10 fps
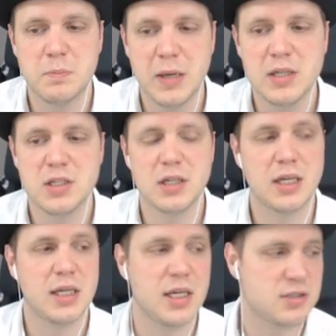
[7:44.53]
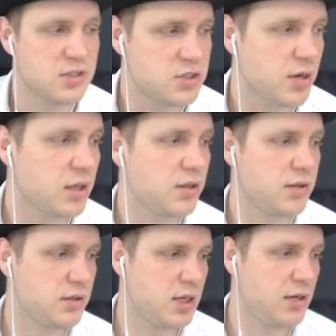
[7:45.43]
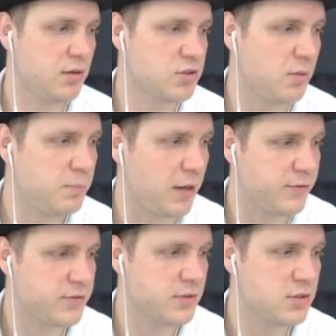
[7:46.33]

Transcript: basically, is the strength heroes got buffed.